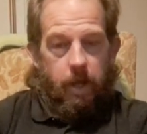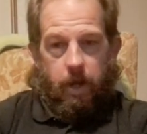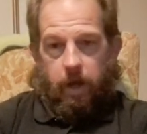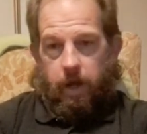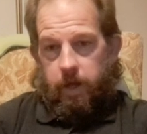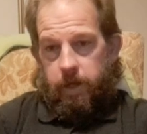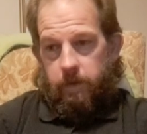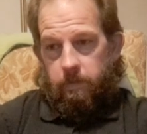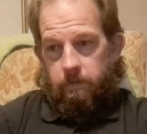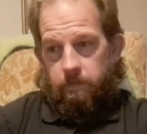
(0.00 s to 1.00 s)
I
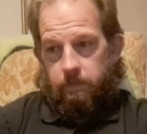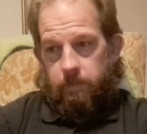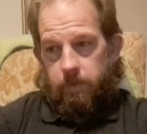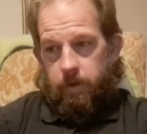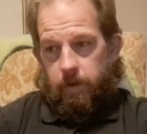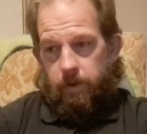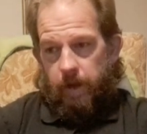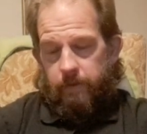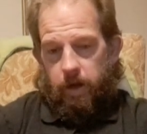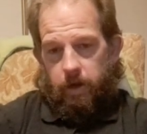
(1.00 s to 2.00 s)
was
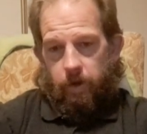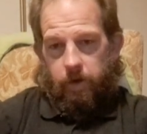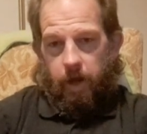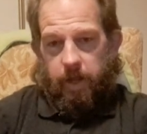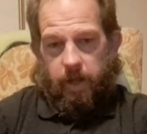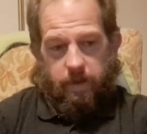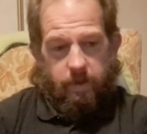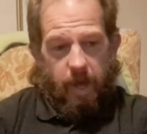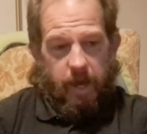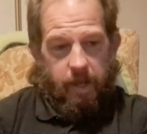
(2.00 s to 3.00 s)
having a look online and I
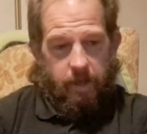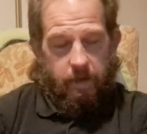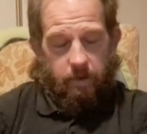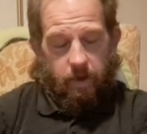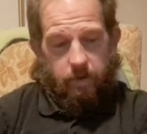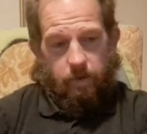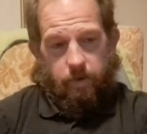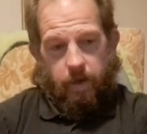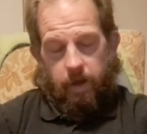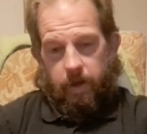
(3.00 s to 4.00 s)
saw
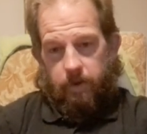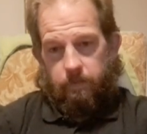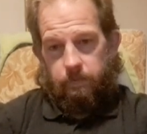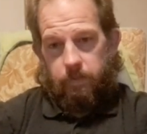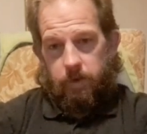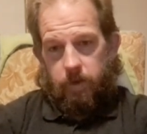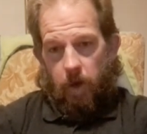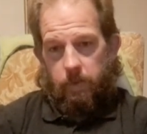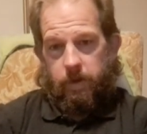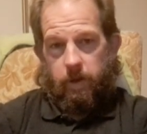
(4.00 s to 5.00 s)
that
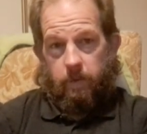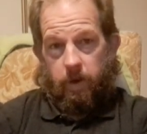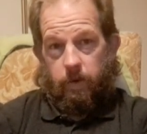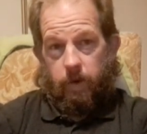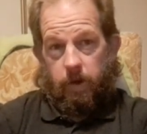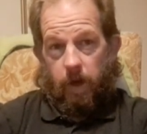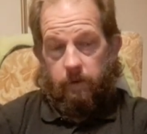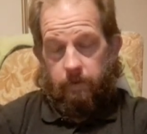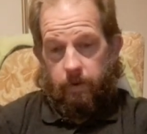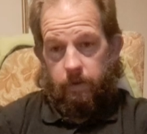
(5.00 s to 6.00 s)
copies of the book were going
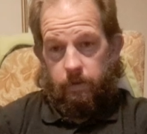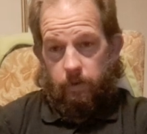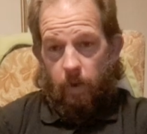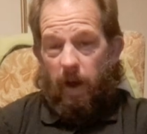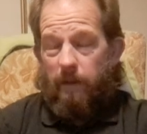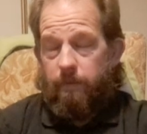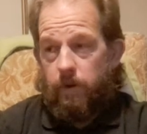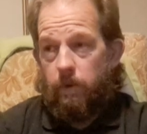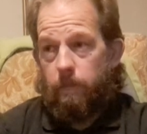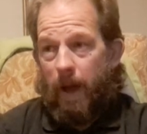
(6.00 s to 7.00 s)
for quite a
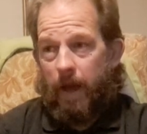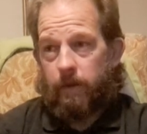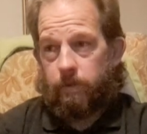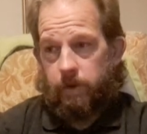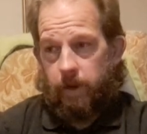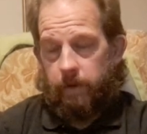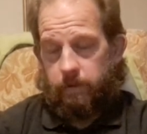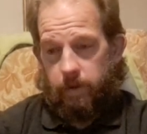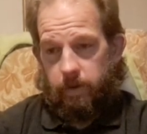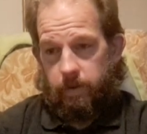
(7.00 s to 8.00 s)
few pounds,
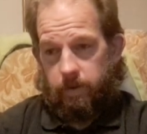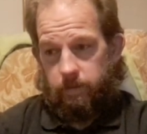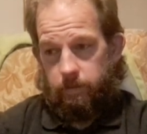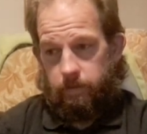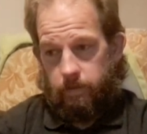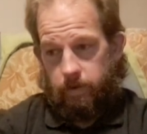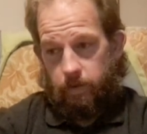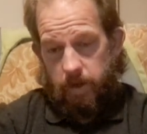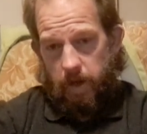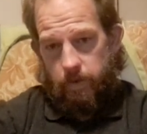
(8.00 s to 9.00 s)
sort
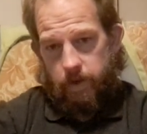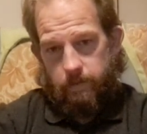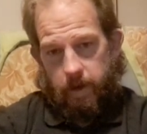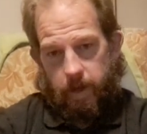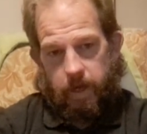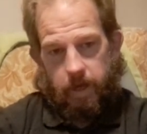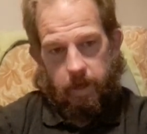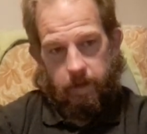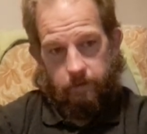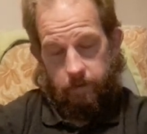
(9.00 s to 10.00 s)
of serious money
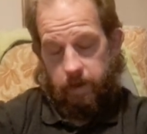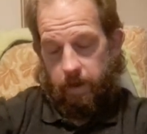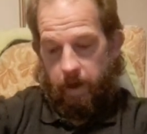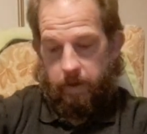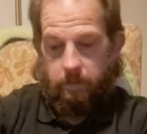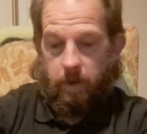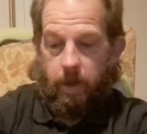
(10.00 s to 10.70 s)
for the time.